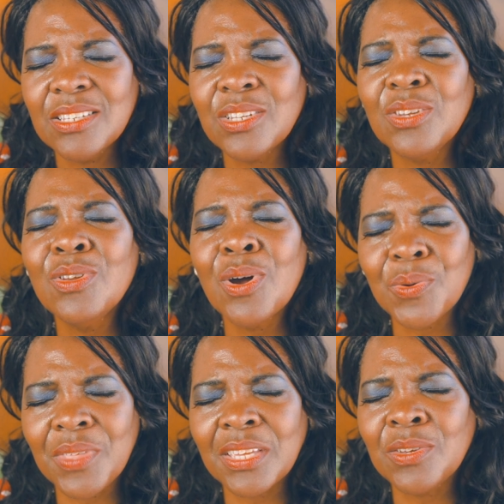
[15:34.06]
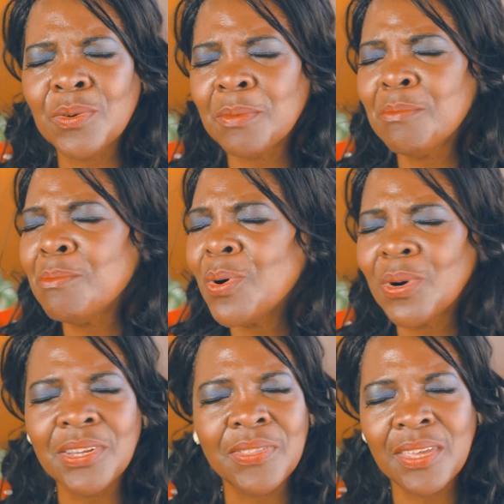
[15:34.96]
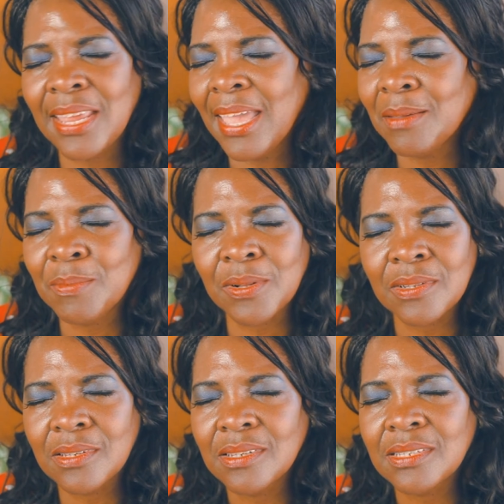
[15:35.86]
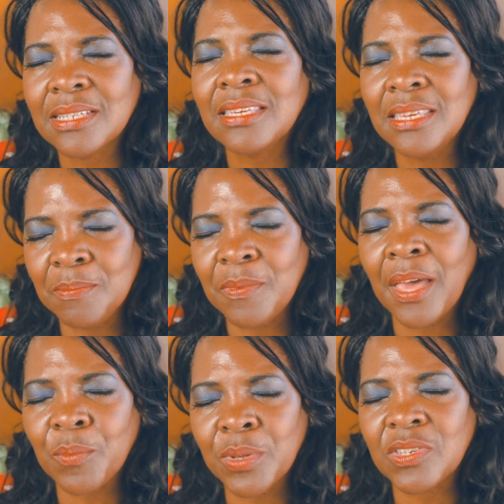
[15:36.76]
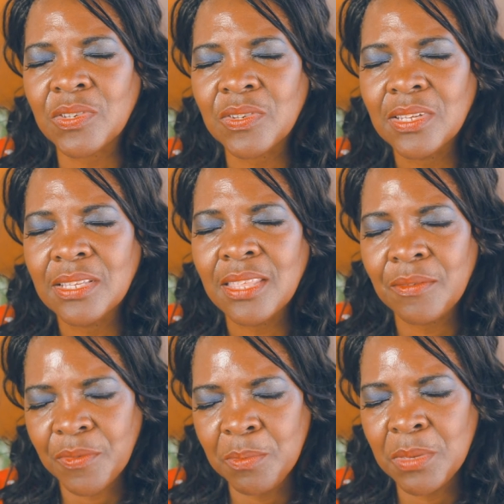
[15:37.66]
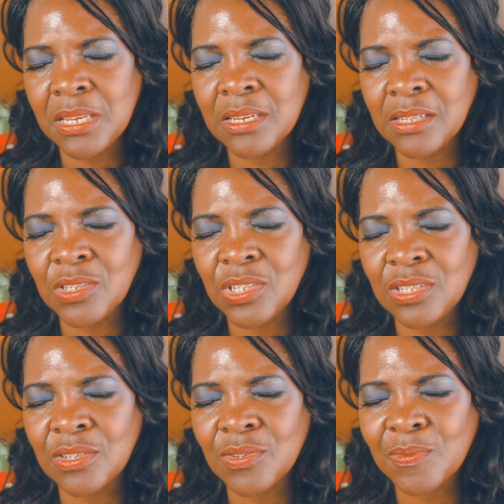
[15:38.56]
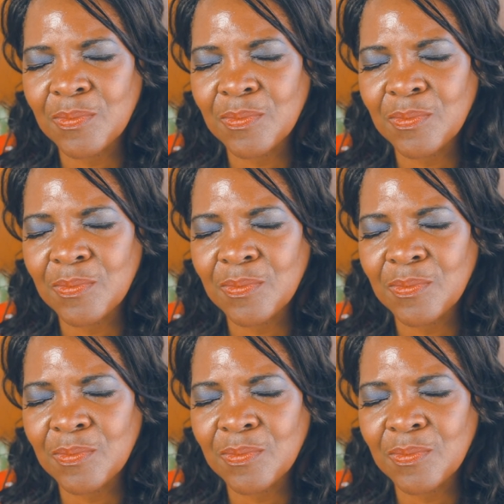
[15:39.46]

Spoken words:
to know that you are more than able to keep that which they've committed unto you.